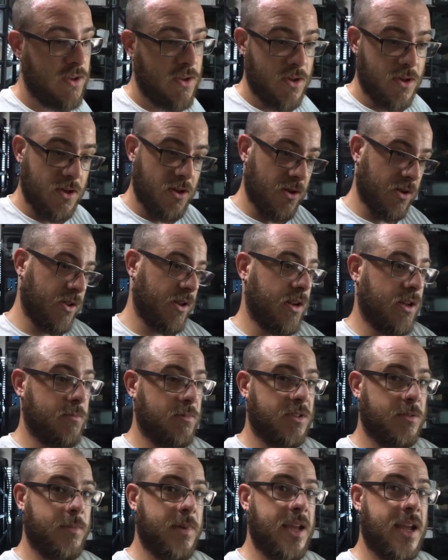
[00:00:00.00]
Hooking up
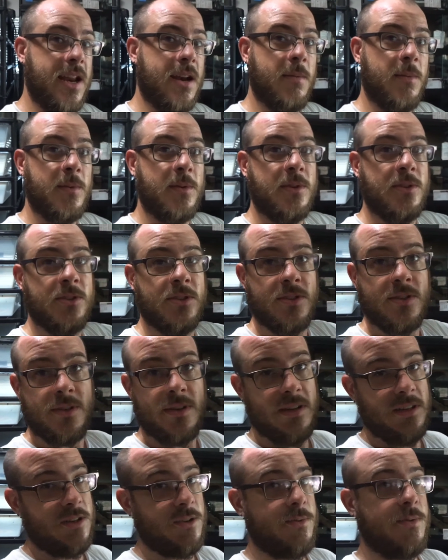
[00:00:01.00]
some animals,
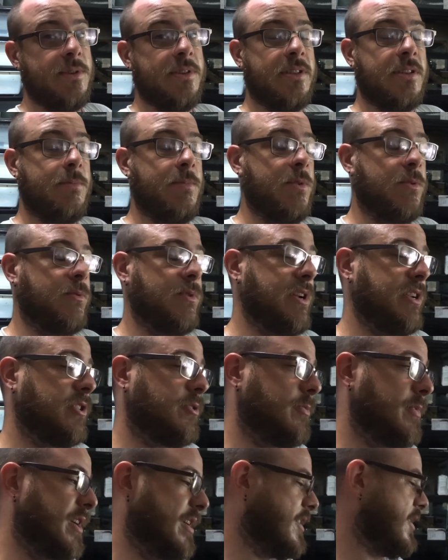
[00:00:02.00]
doing some
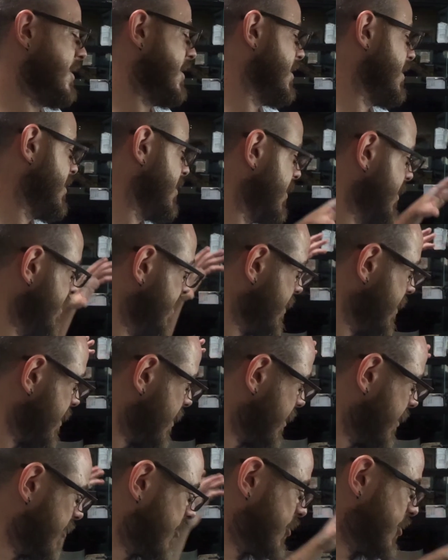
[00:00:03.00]
enrichment.
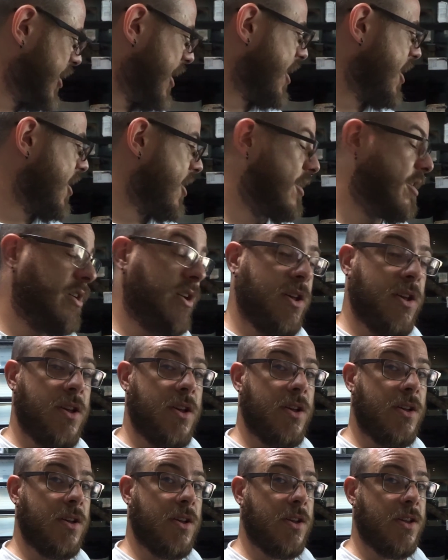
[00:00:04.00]
Shared
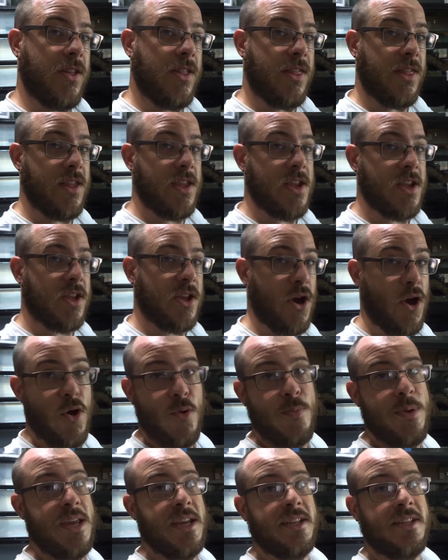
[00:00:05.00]
the
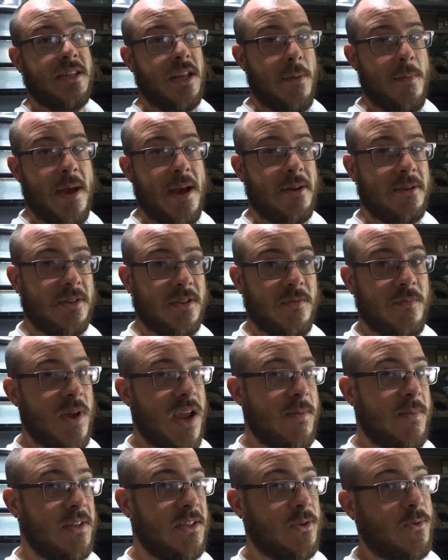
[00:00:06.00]
copious amounts of
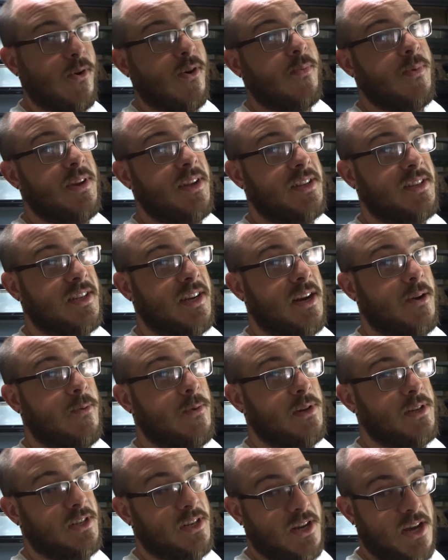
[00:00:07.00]
baby scorpions that I
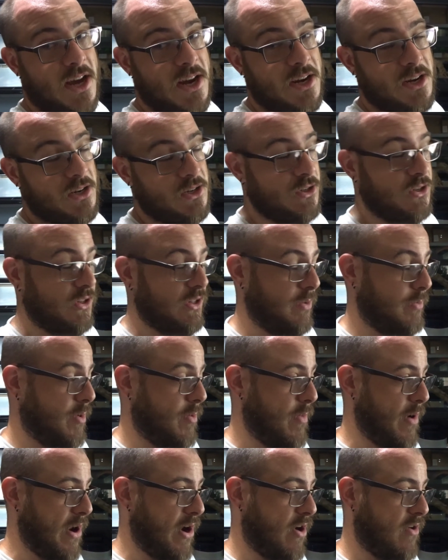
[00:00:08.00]
was not initially
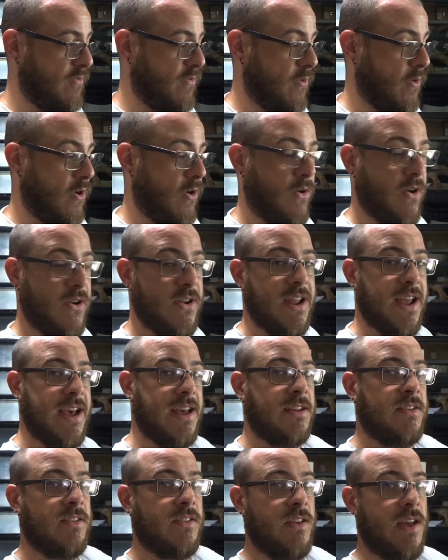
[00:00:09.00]
prepared for,
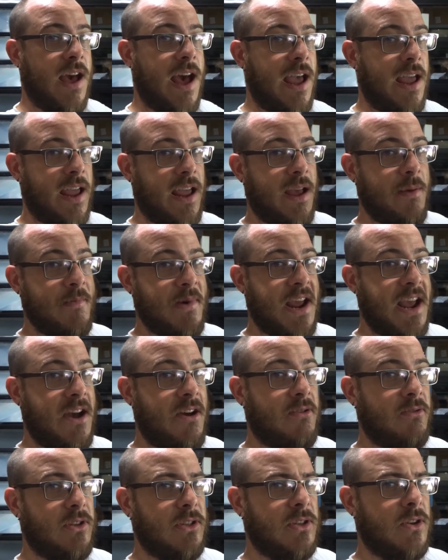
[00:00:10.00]
yet I am
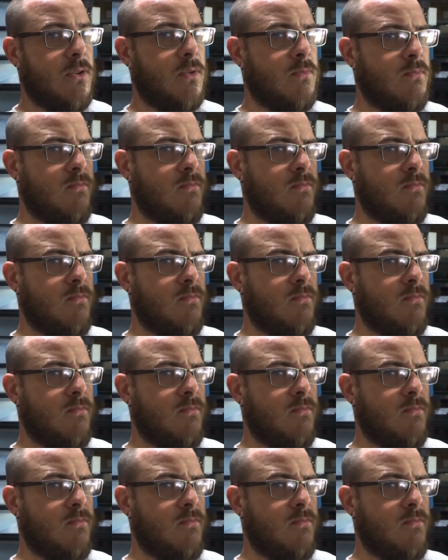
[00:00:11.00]
now, so